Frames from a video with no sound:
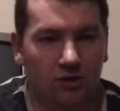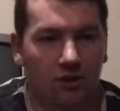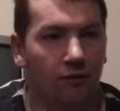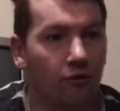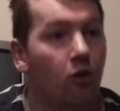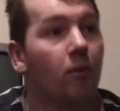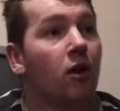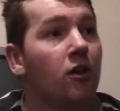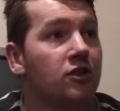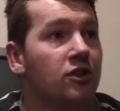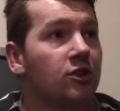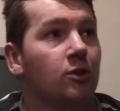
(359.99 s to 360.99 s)
Because I've
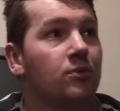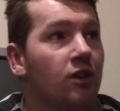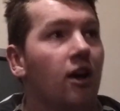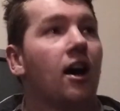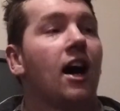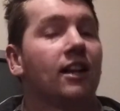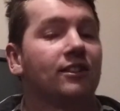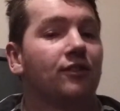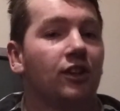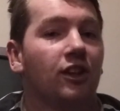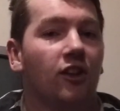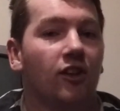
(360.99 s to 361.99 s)
got my other systems that
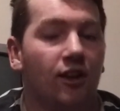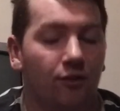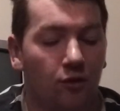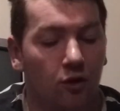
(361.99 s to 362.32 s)
I actively